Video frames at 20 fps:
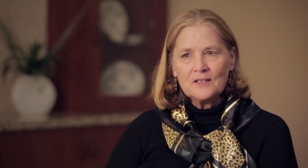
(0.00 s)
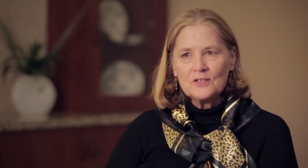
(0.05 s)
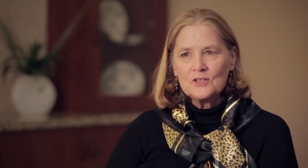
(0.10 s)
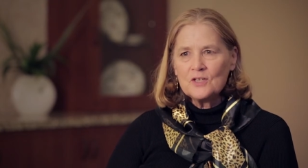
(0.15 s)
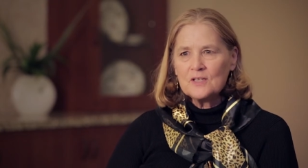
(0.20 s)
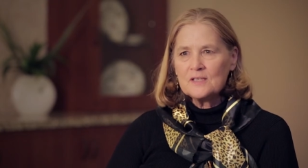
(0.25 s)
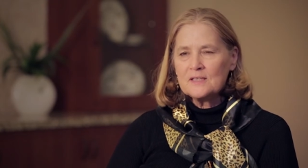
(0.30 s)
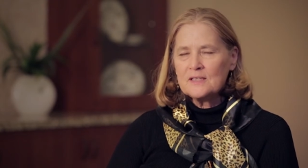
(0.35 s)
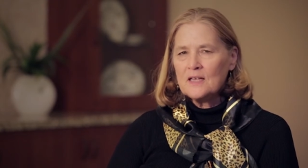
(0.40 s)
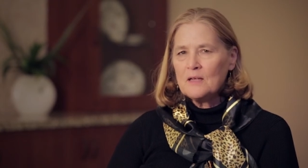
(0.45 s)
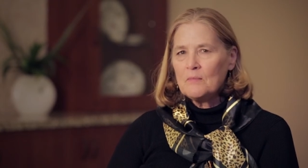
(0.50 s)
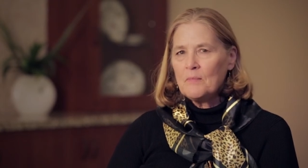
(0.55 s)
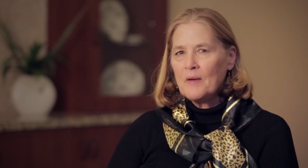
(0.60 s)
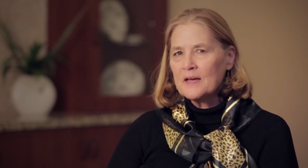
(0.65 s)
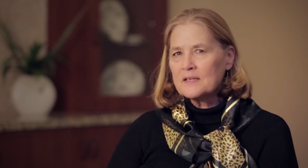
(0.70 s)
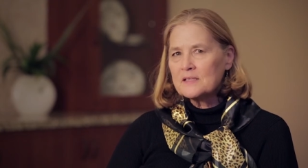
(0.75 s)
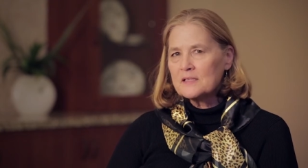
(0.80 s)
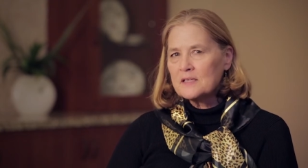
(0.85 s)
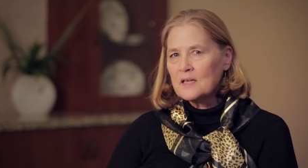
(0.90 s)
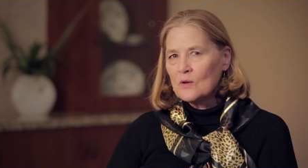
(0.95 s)
Just keep
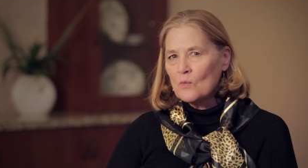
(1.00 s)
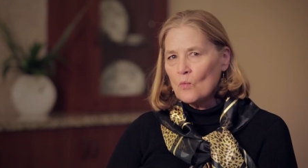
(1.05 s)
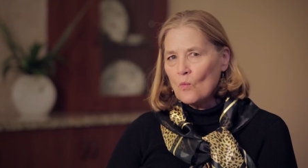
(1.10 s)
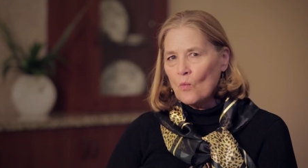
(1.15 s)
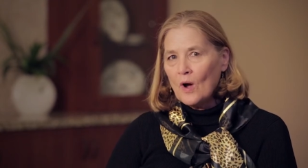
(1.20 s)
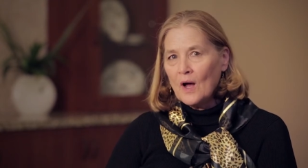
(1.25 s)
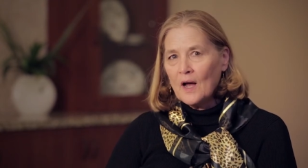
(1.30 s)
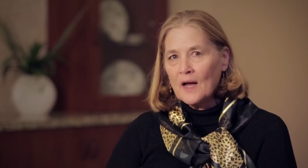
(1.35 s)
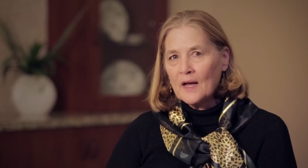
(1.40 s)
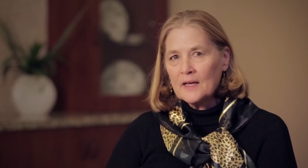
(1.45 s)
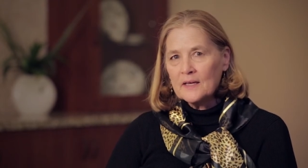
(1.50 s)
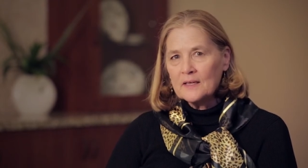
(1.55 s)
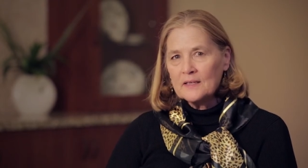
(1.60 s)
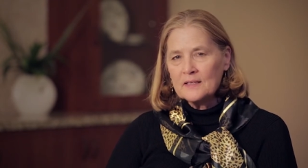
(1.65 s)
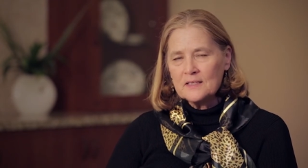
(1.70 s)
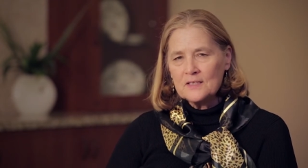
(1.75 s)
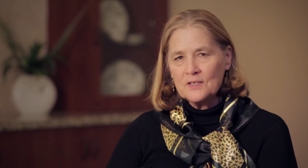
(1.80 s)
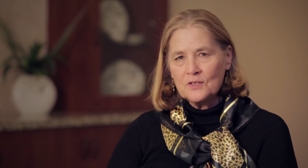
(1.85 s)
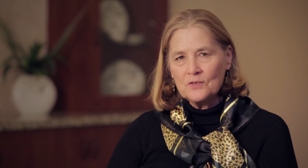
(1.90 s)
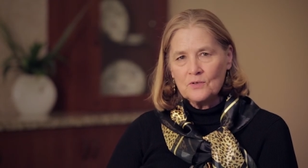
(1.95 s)
asking why
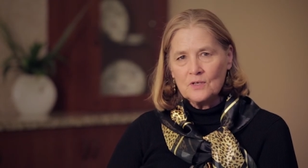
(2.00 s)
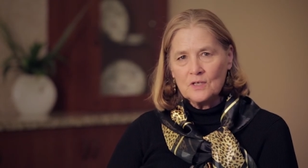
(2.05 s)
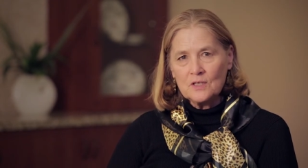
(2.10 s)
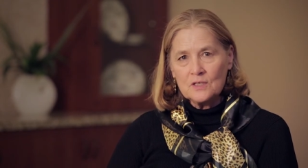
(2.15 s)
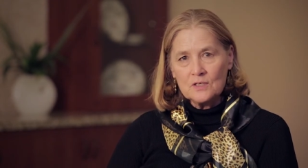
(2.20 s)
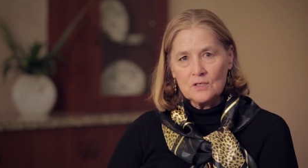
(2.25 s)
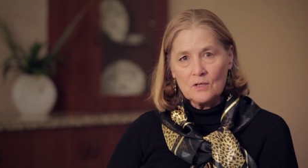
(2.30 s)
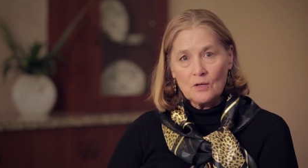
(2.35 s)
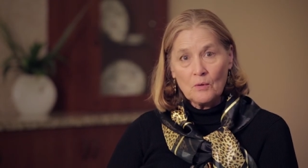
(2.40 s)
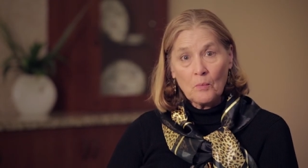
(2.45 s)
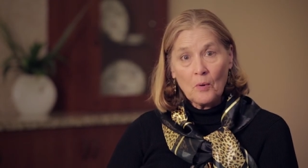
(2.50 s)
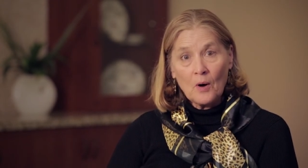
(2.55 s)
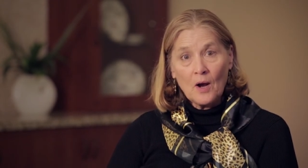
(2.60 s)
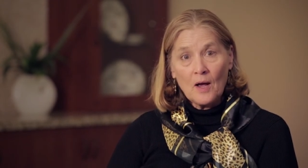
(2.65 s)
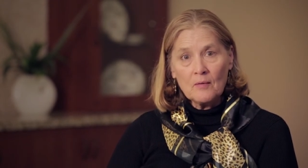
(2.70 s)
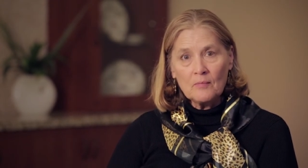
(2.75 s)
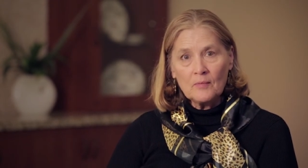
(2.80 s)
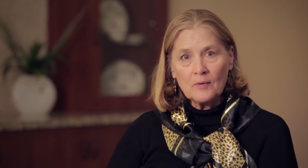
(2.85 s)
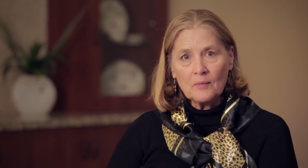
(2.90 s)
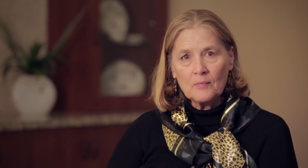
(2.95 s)
until you get to the
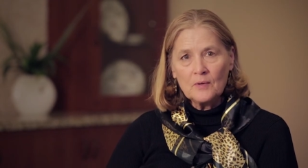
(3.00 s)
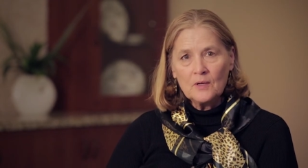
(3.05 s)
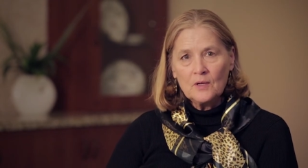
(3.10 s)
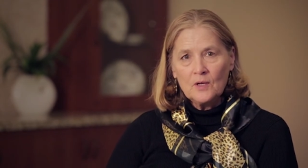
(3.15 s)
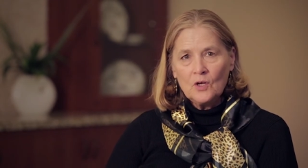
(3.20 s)
problem.